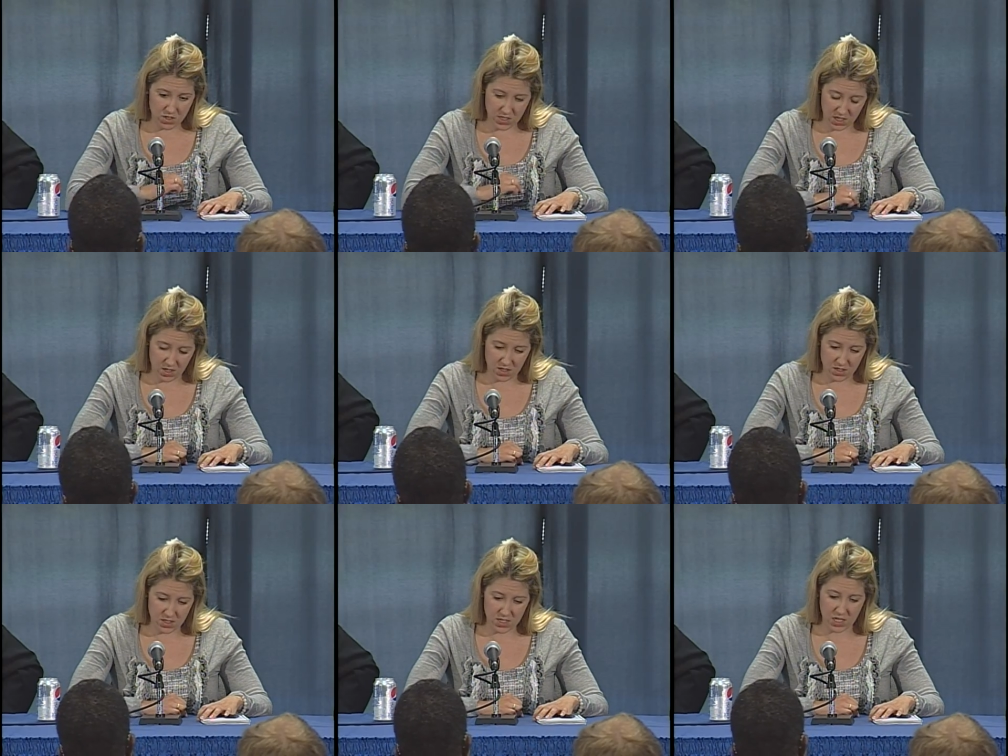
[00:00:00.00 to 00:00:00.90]

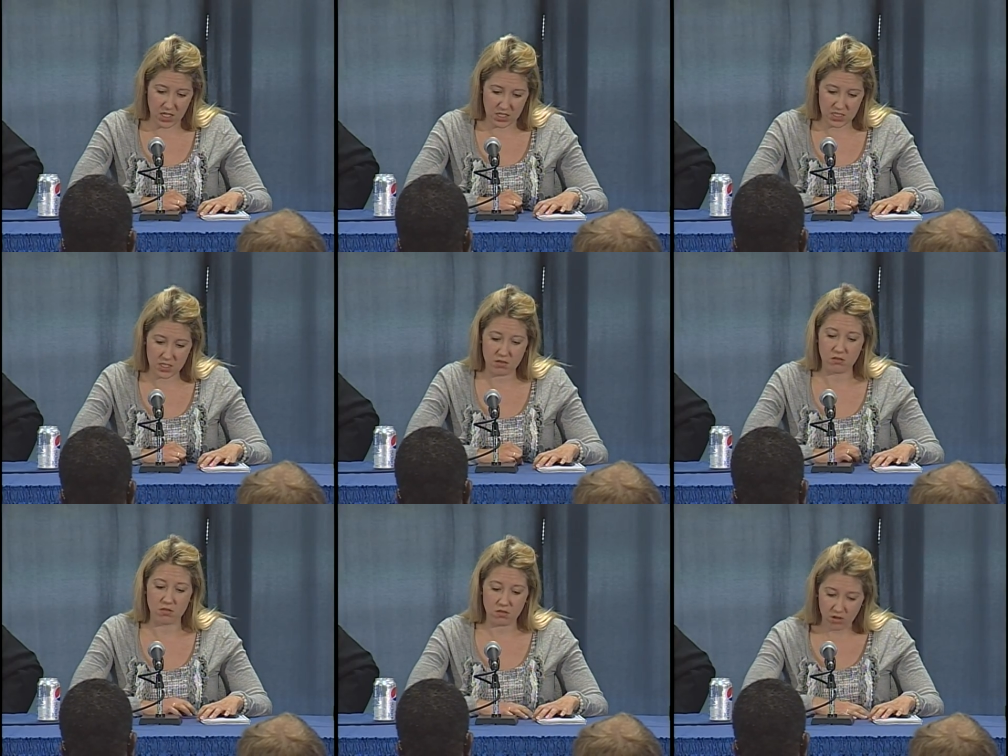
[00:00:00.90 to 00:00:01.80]
and its
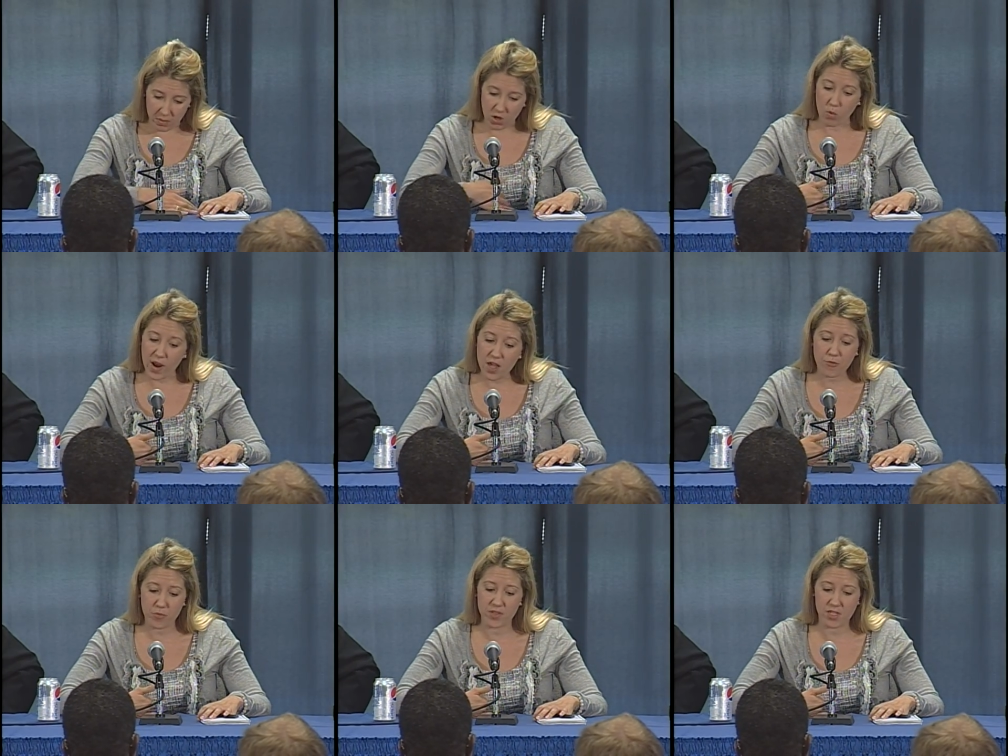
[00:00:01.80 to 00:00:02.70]
coming away
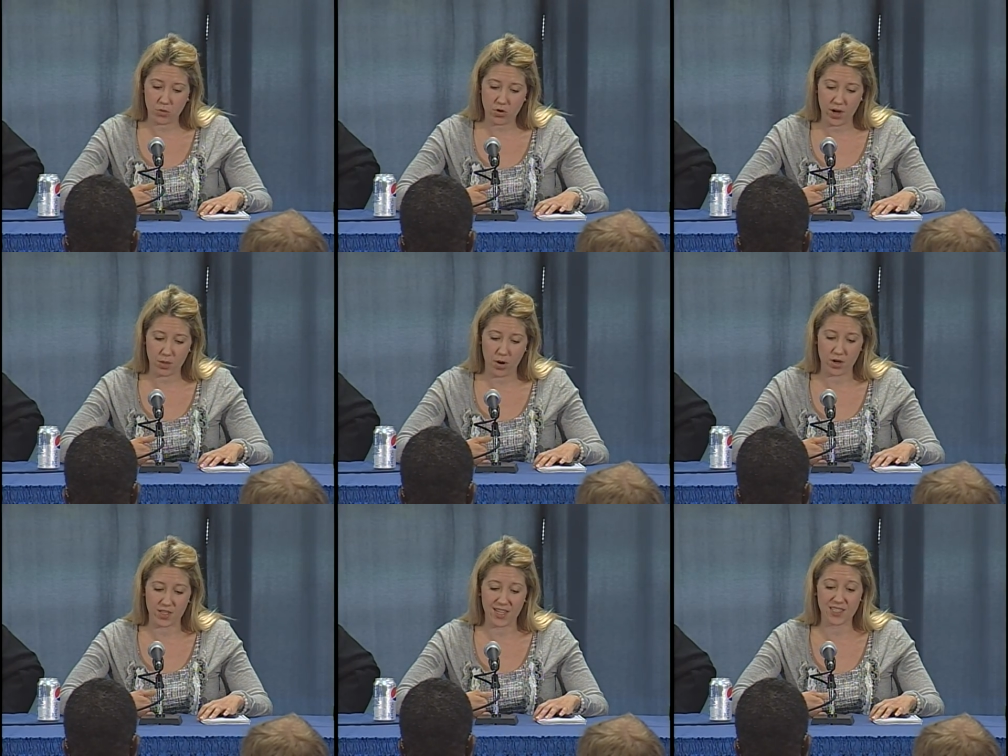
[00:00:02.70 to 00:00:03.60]
from the Democratic
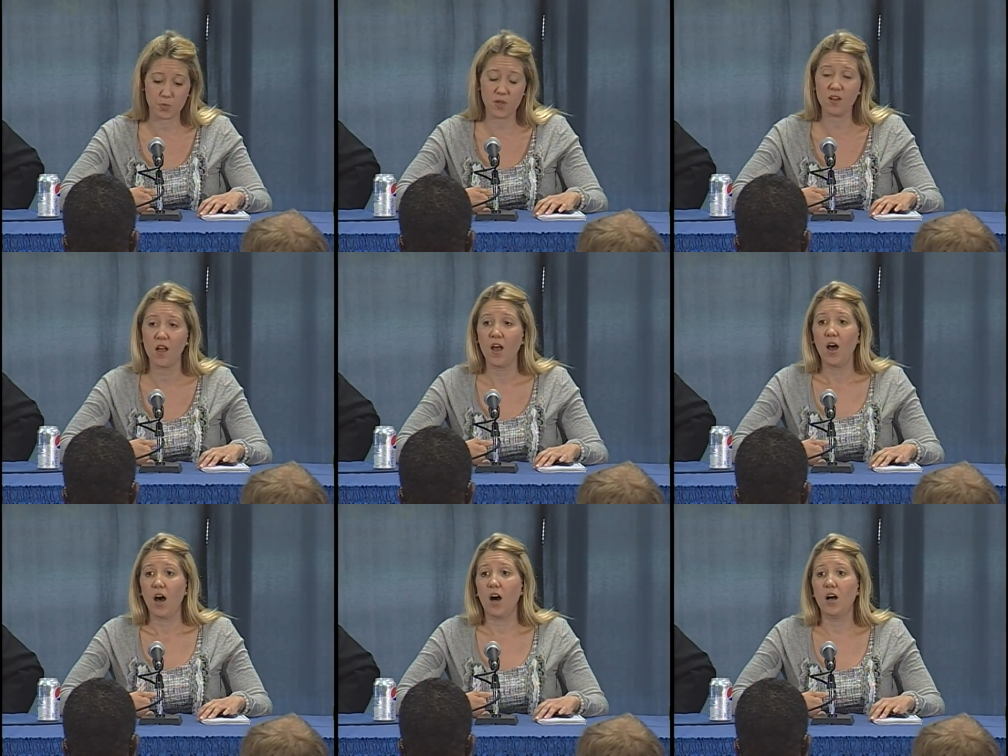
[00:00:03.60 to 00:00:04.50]
Party. That's been
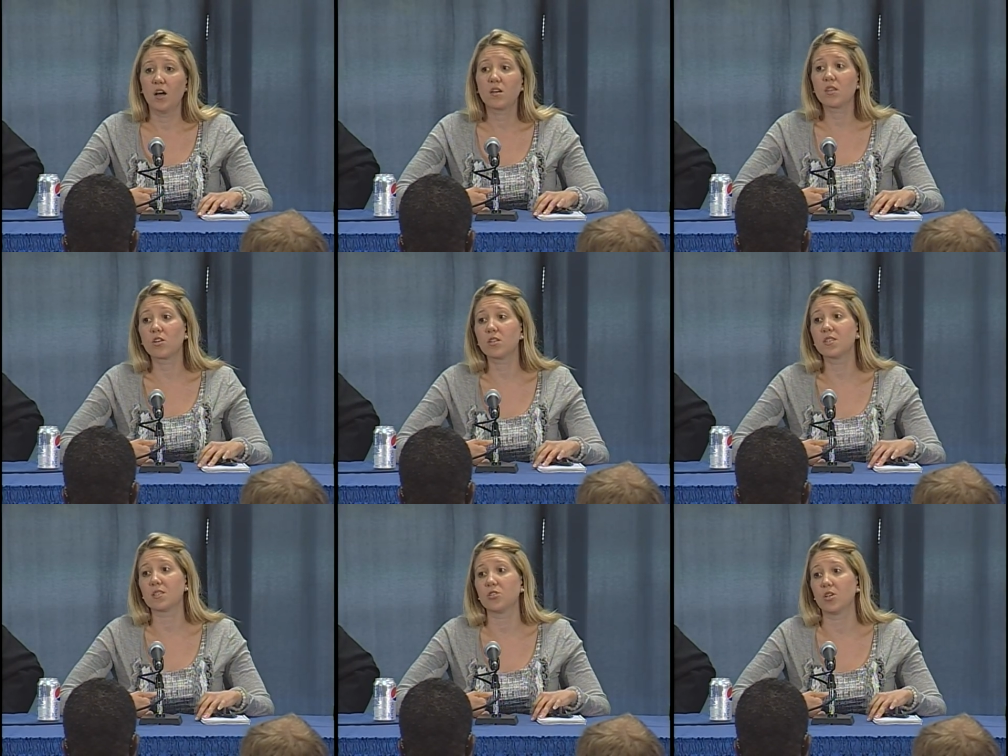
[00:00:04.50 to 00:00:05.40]
a, a clear
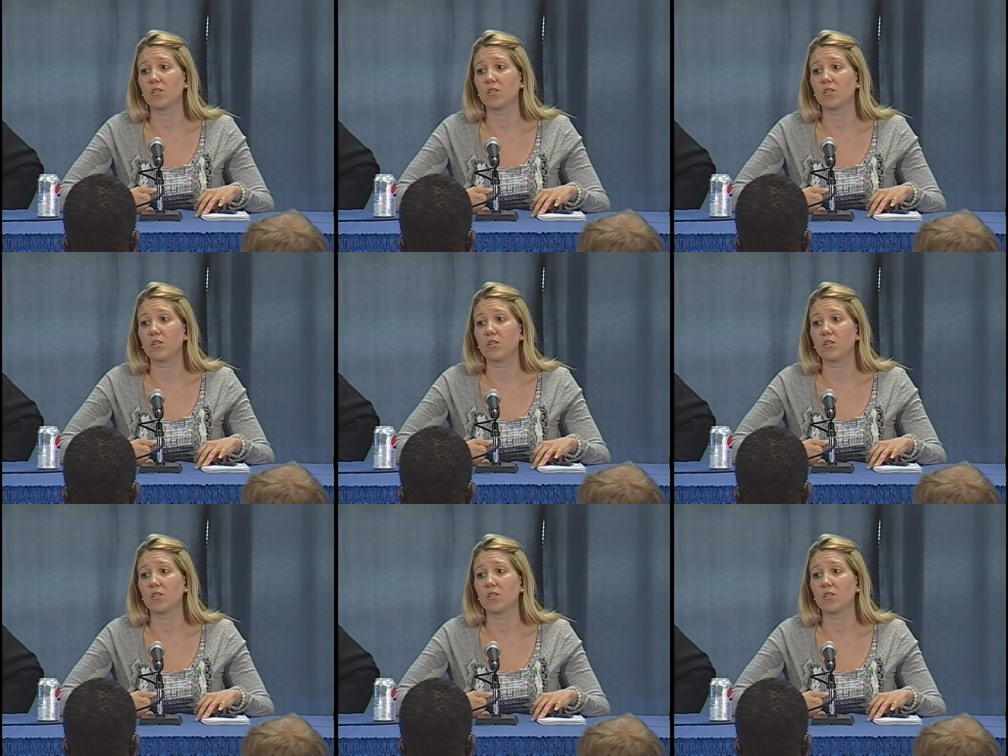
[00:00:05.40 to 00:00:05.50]
decision.